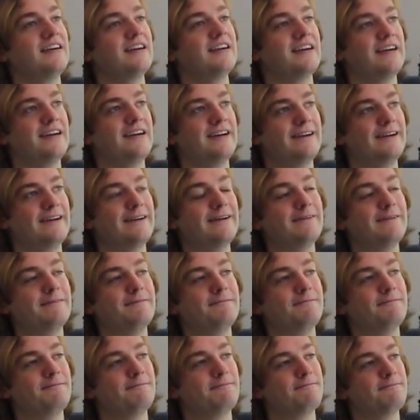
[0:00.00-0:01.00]

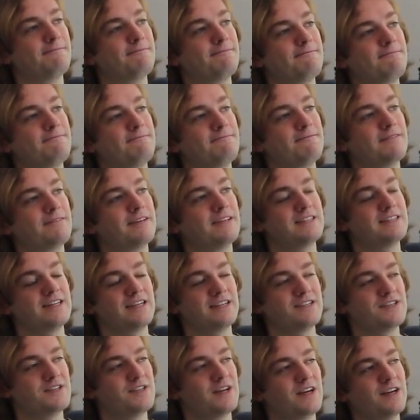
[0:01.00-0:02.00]
So I
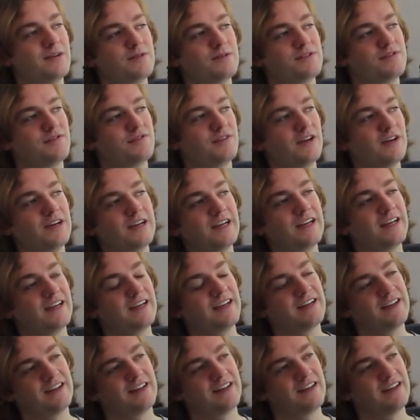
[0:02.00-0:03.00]
just thought it was funny,
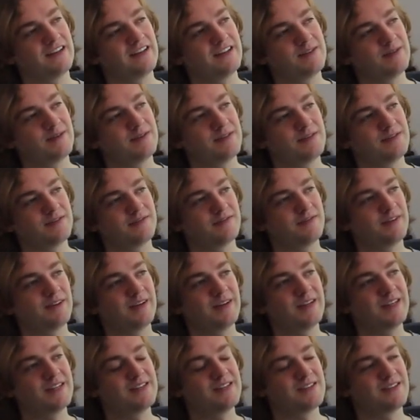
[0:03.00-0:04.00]
and I thought this was a
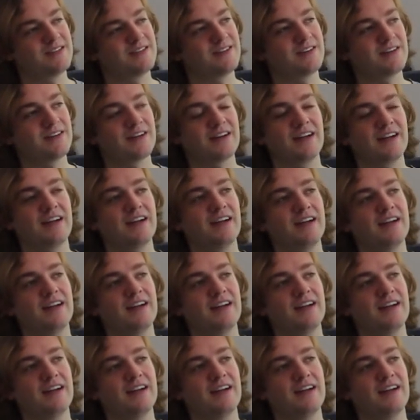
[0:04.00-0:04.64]
funny song.